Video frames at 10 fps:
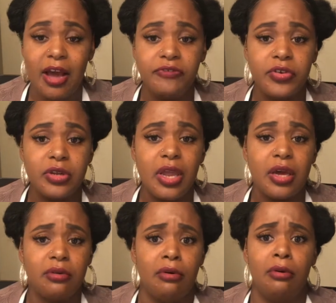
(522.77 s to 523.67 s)
I feel
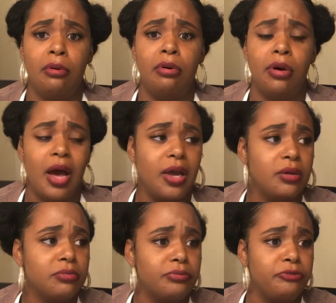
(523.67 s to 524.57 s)
like, oh, I
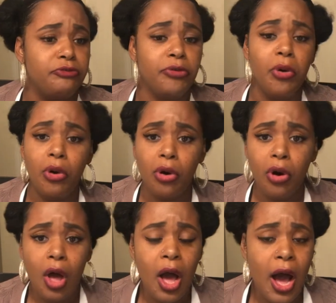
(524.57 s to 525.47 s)
am
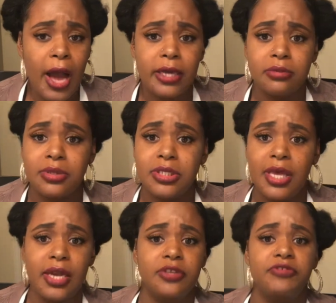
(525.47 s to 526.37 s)
full, I am
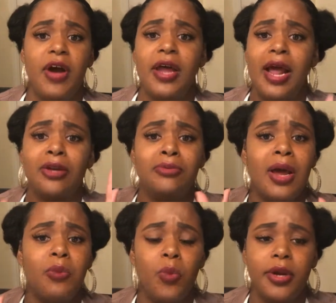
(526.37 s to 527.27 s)
satisfied, I do
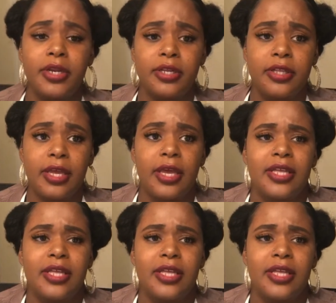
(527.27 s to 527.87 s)
not want anything.